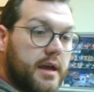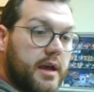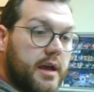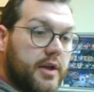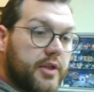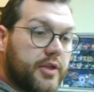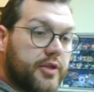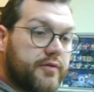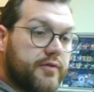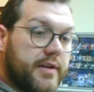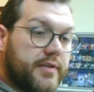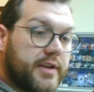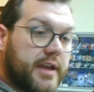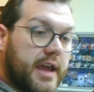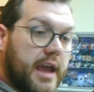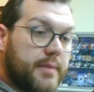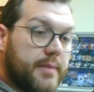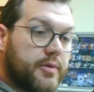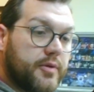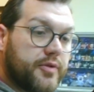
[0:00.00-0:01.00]
thread the
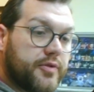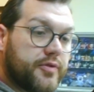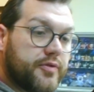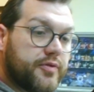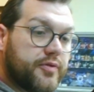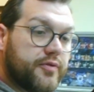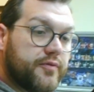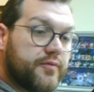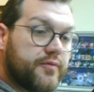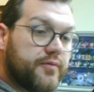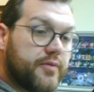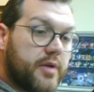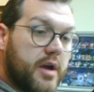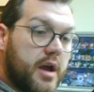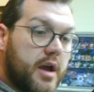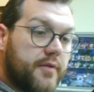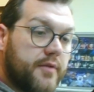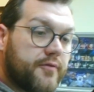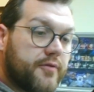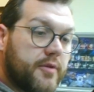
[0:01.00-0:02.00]
cable
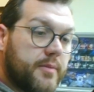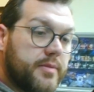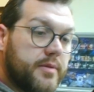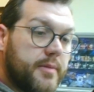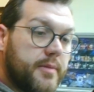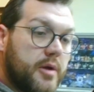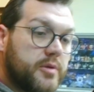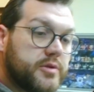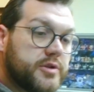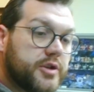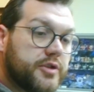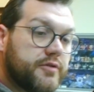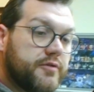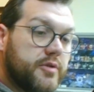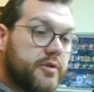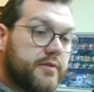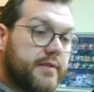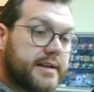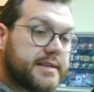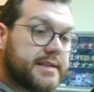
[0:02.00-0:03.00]
from the motor through
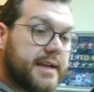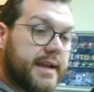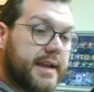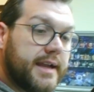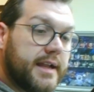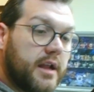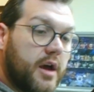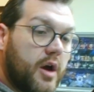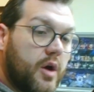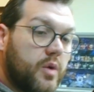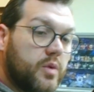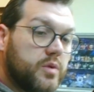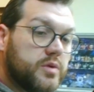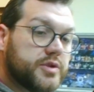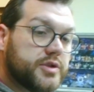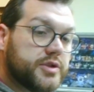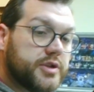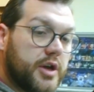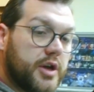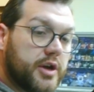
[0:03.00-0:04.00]
the rectangular hole
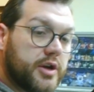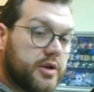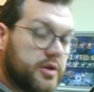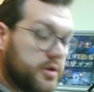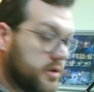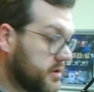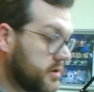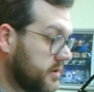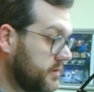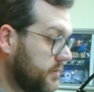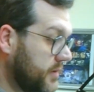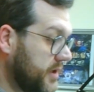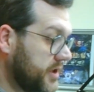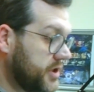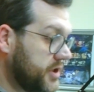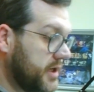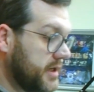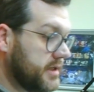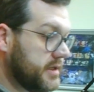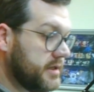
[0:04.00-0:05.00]
circled,
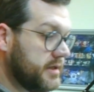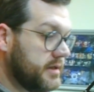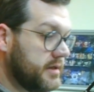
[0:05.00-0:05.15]
which is